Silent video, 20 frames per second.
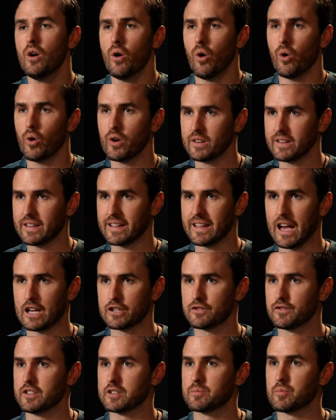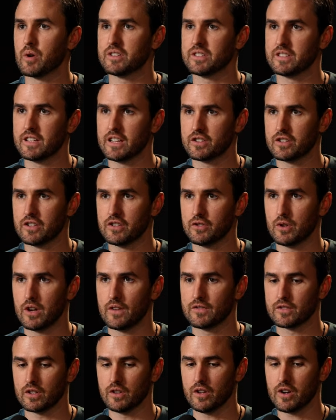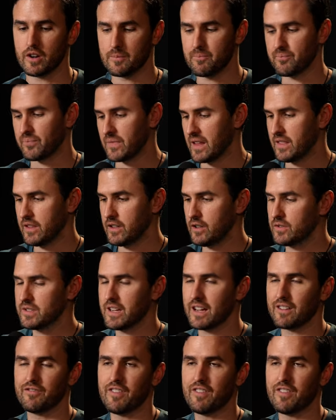oil and gas for this presentation that you have to learn, and then you take